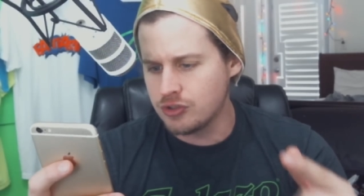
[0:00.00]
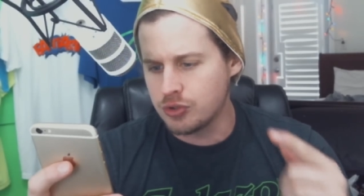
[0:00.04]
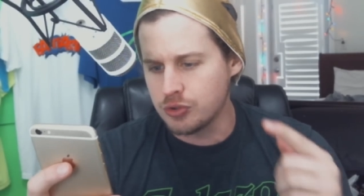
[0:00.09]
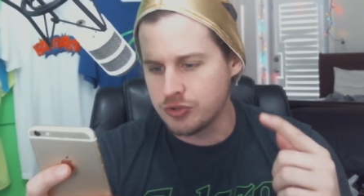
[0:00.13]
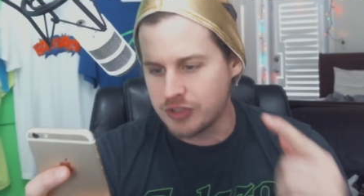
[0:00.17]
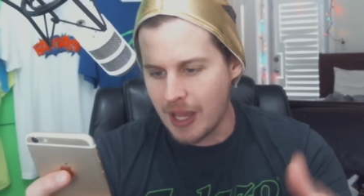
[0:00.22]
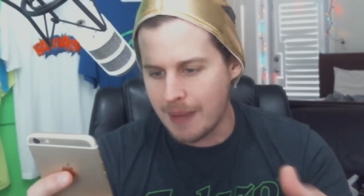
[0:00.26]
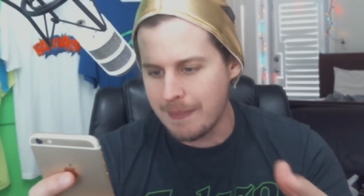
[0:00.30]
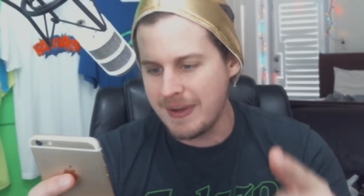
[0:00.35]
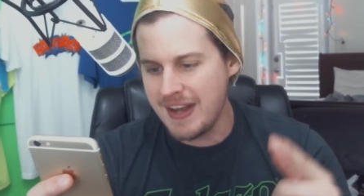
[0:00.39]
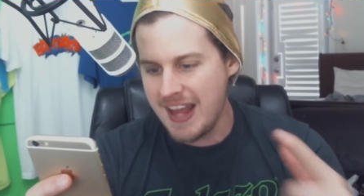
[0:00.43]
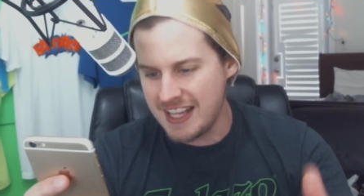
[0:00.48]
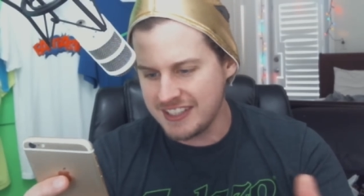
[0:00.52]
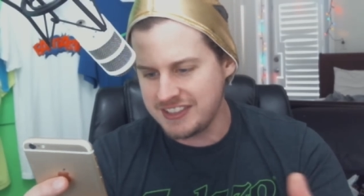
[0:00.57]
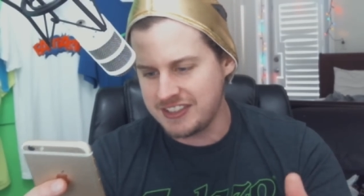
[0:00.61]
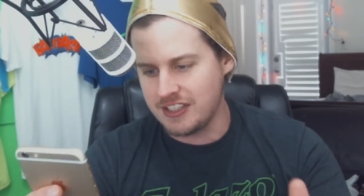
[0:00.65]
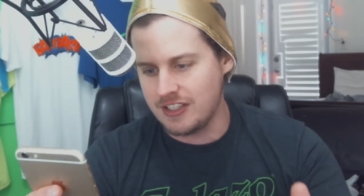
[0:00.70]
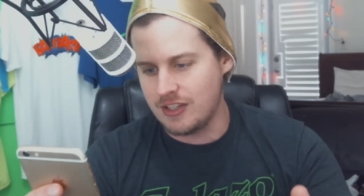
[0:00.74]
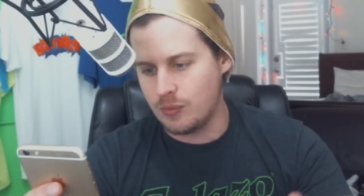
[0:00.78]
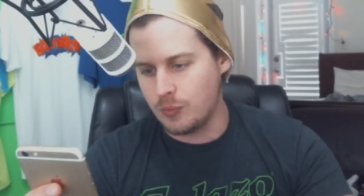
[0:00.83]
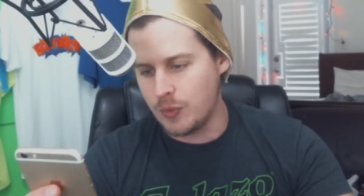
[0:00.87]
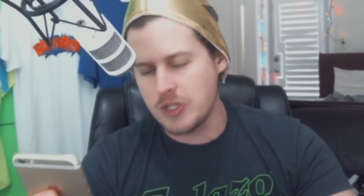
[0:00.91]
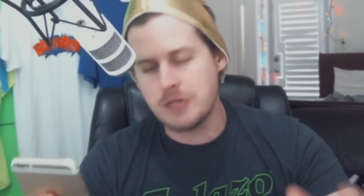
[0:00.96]
zusammen
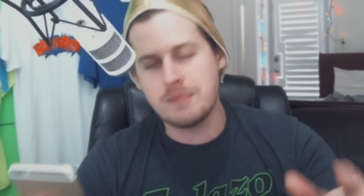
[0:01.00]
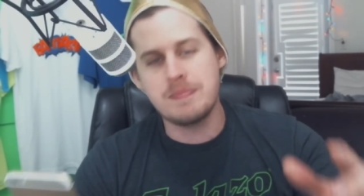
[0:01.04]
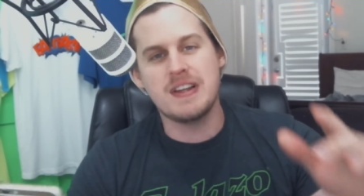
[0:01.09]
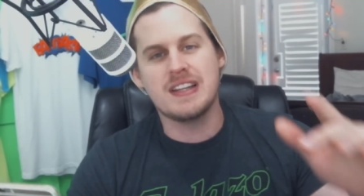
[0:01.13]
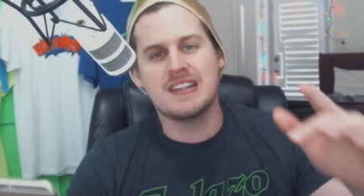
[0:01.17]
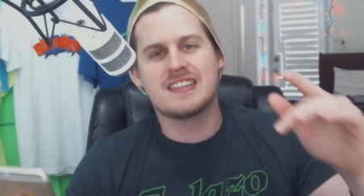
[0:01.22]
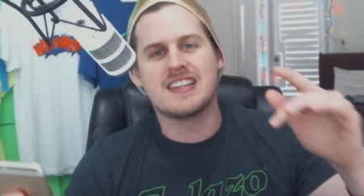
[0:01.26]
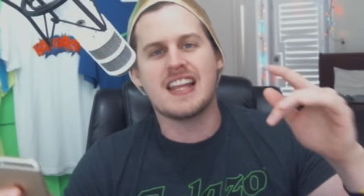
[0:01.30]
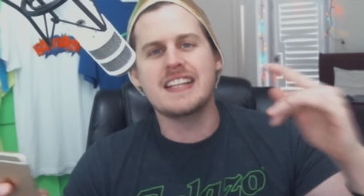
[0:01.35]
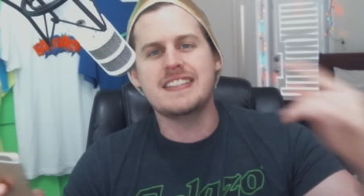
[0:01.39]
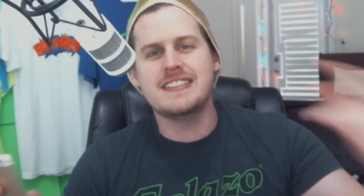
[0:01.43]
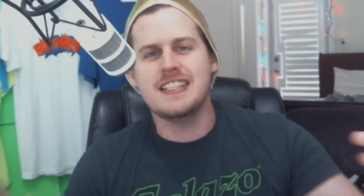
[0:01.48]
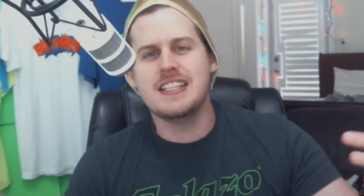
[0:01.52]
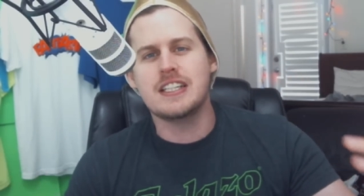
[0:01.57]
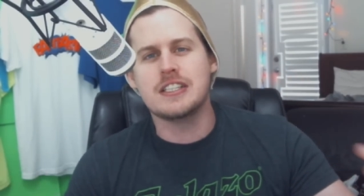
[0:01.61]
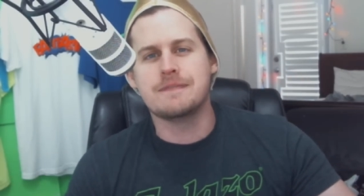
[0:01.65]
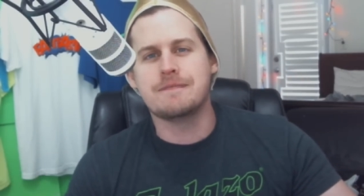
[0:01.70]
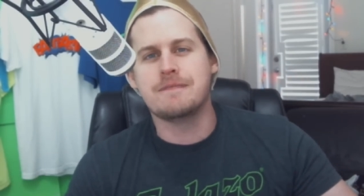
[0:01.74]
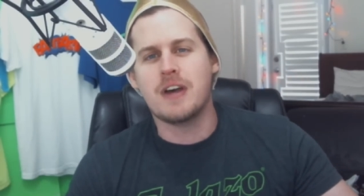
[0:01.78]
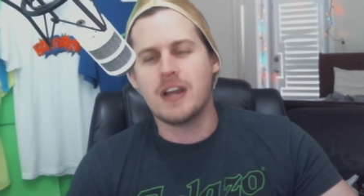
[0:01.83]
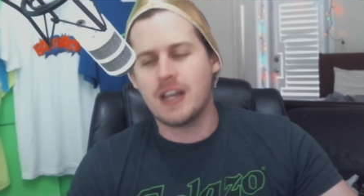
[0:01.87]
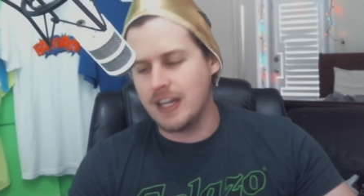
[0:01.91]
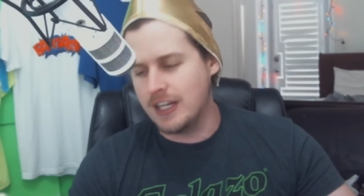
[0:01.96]
essen," which means let's eat a
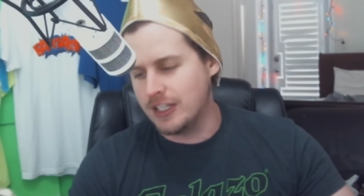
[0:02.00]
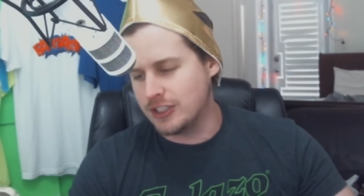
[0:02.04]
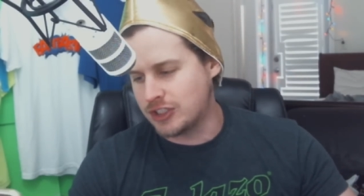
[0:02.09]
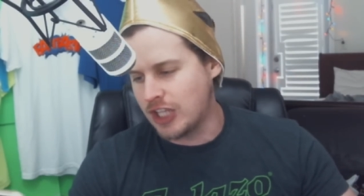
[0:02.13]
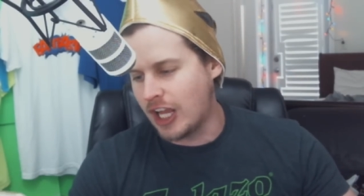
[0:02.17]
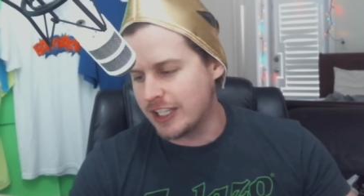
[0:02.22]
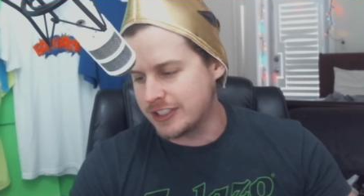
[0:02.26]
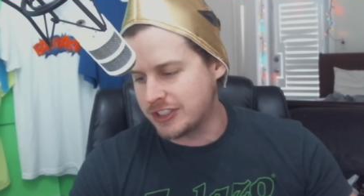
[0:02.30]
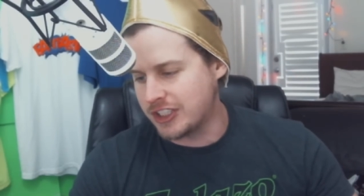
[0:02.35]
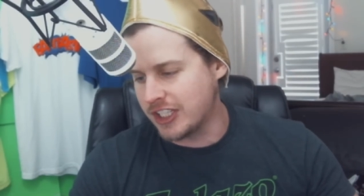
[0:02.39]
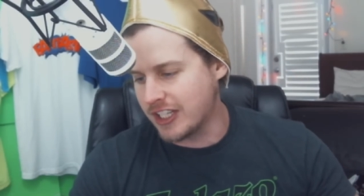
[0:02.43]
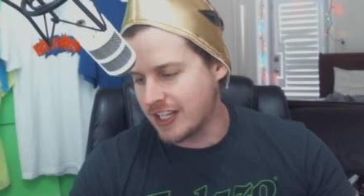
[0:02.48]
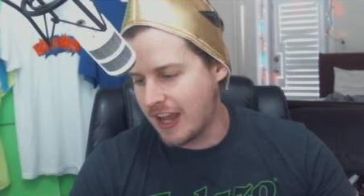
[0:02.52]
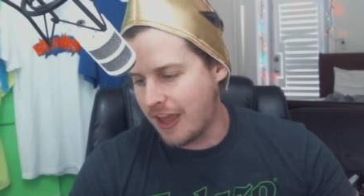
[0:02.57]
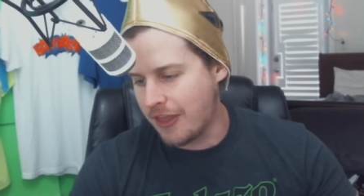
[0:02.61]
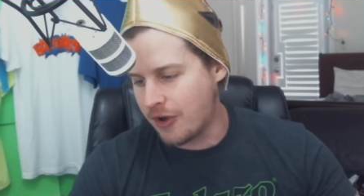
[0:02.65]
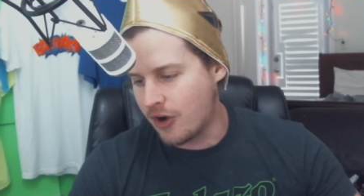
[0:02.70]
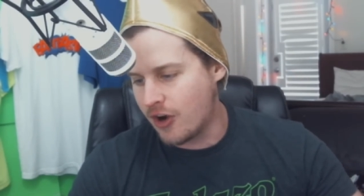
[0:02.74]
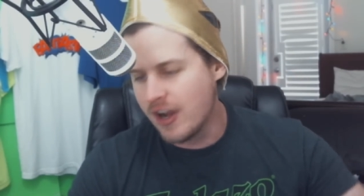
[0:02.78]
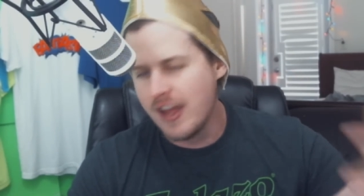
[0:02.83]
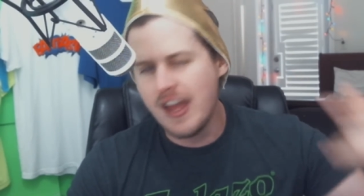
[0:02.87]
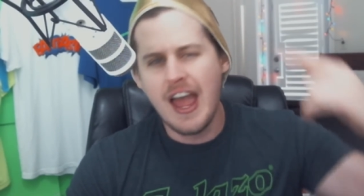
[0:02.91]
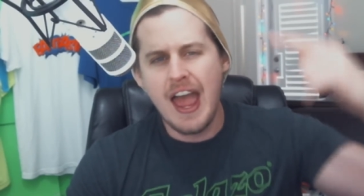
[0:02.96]
fucking sausage
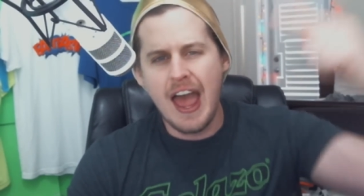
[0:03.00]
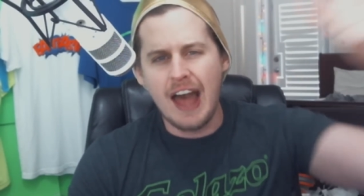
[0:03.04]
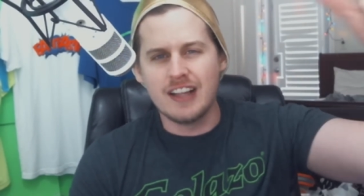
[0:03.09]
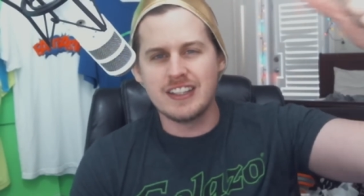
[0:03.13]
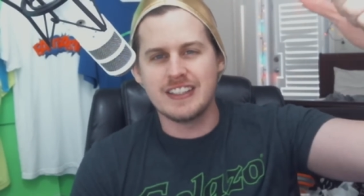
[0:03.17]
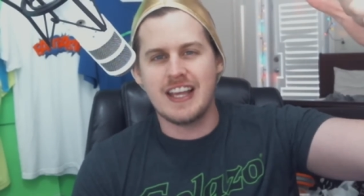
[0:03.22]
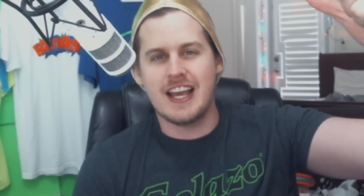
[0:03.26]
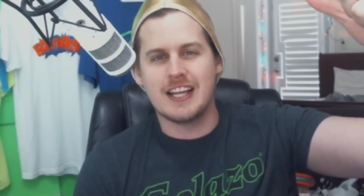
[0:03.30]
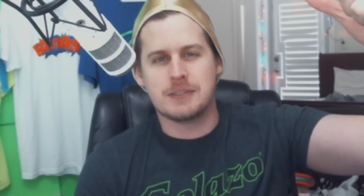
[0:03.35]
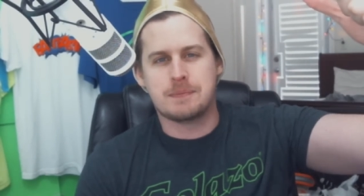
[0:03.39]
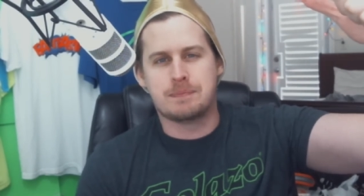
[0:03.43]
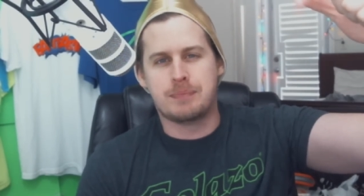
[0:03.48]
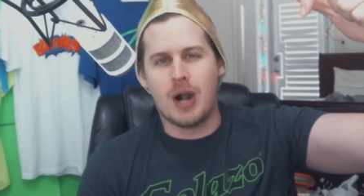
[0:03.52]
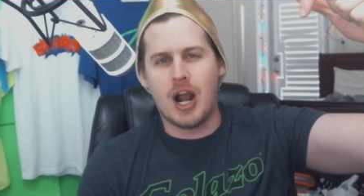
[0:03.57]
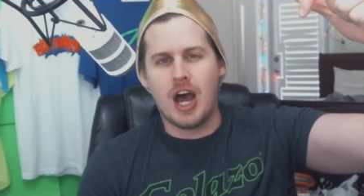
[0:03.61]
together. Hell yes,